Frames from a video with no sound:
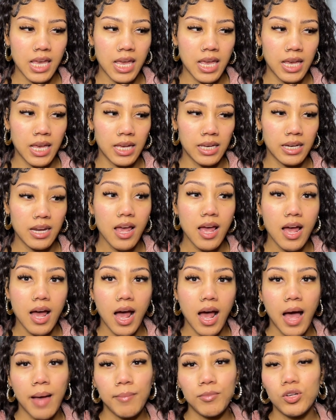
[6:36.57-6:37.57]
and
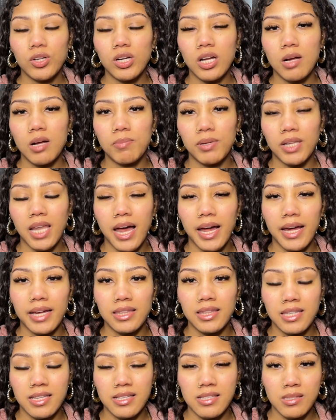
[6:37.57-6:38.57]
I'm going to apply
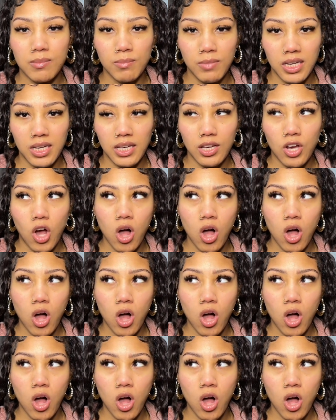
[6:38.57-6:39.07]
this meaning.